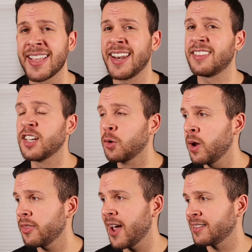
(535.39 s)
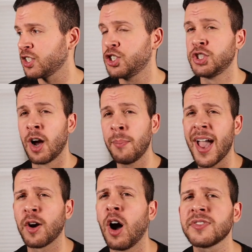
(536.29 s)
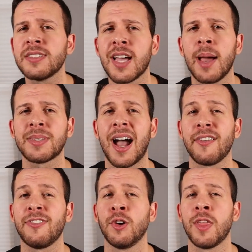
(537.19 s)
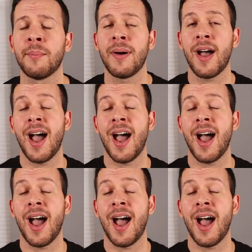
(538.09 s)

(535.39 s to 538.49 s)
and get it done with and to jump. And oftentimes I feel that